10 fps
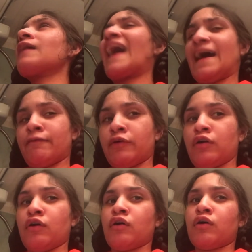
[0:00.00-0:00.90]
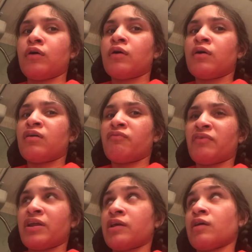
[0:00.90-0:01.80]
have no
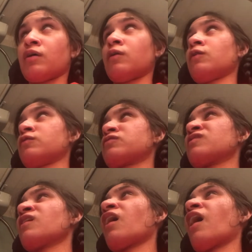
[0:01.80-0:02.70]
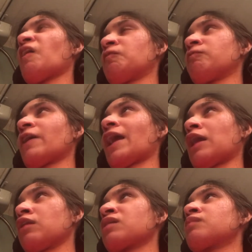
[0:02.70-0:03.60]
videos of what
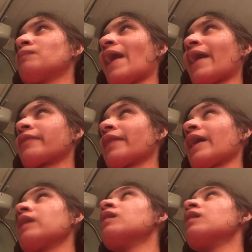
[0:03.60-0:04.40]
I looked back then,